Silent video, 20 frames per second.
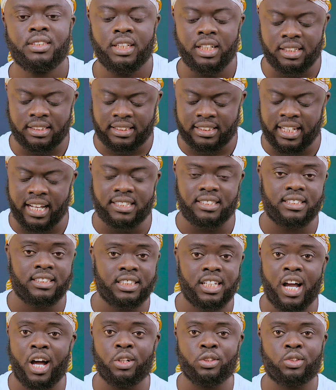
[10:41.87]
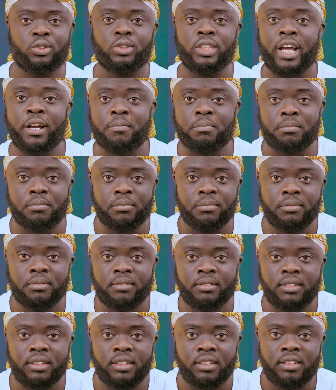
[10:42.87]
And yes, shouts to them.
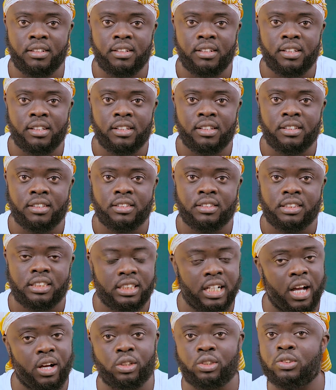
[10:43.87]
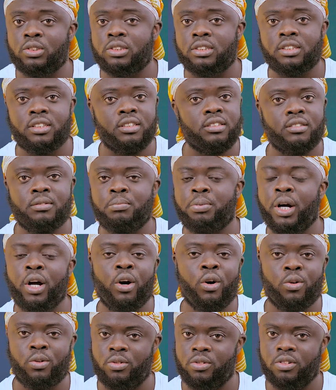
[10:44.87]
Shouts to,
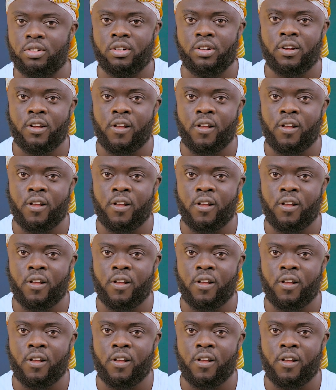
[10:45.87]
bro.